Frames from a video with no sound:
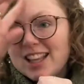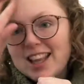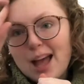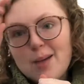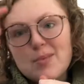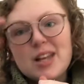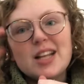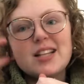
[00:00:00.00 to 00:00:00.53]
That
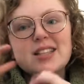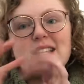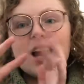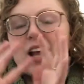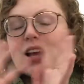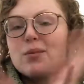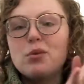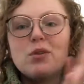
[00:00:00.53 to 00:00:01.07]
means I
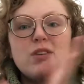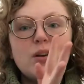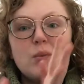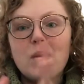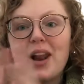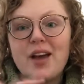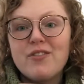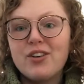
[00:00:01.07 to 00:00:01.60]
can move in
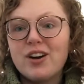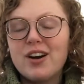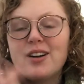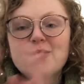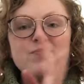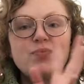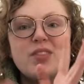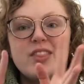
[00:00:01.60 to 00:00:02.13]
whenever.
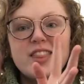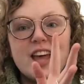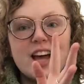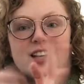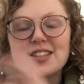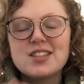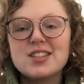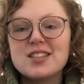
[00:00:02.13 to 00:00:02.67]

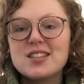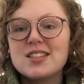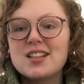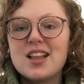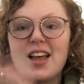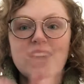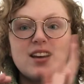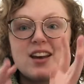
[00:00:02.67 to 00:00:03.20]
That's
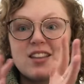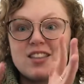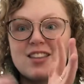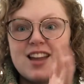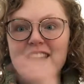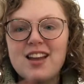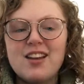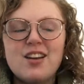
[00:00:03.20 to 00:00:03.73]
like a
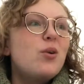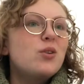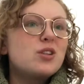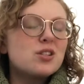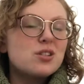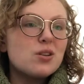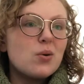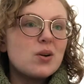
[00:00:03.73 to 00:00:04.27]
thing, which
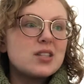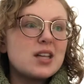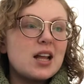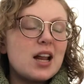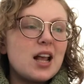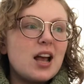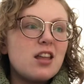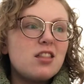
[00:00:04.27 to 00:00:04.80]
is so
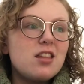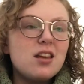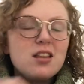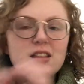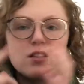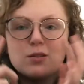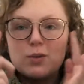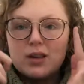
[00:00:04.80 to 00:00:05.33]
exciting. I think
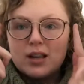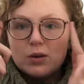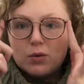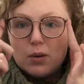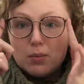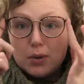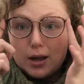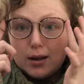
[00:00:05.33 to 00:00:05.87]
this weekend
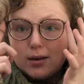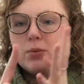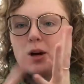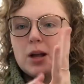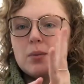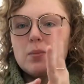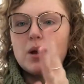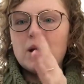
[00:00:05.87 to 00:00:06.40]
we might
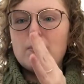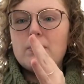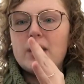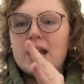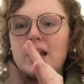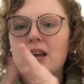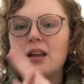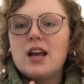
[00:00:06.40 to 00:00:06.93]
bring my
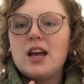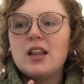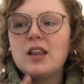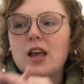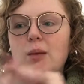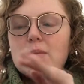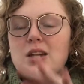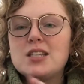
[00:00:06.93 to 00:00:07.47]
bed and
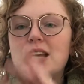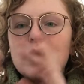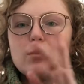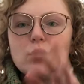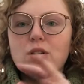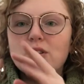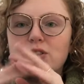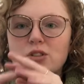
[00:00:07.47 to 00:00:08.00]
like my
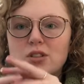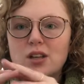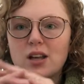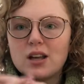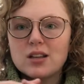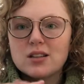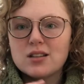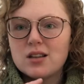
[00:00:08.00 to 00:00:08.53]
table and just like
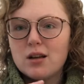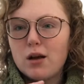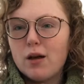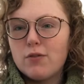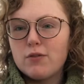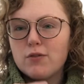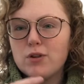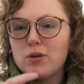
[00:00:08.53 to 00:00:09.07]
a
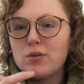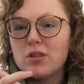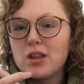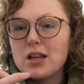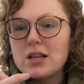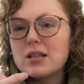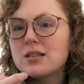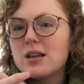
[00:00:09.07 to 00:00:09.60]
few
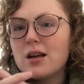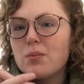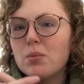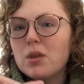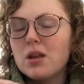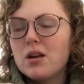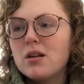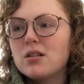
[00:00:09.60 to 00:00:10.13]
things up
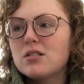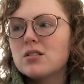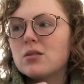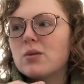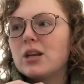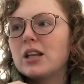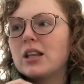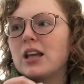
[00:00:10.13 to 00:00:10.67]
there so
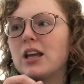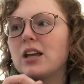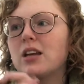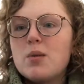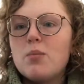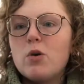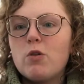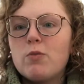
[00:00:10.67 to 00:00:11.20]
we can
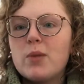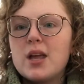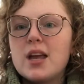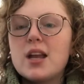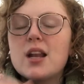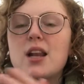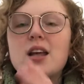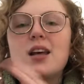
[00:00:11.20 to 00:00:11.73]
like move me
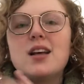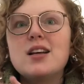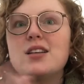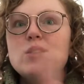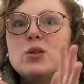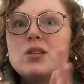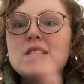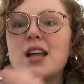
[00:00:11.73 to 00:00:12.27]
in.
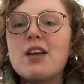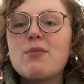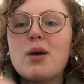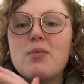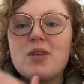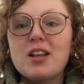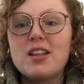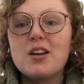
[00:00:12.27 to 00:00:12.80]
As soon as I have my
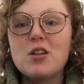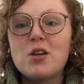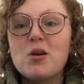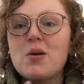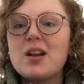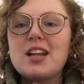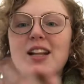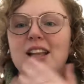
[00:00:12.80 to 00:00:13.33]
bed there though,
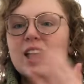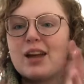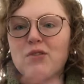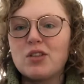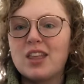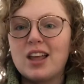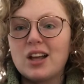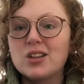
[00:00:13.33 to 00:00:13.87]
I need like
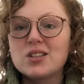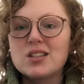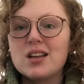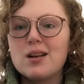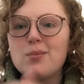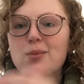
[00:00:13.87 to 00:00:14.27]
everything else there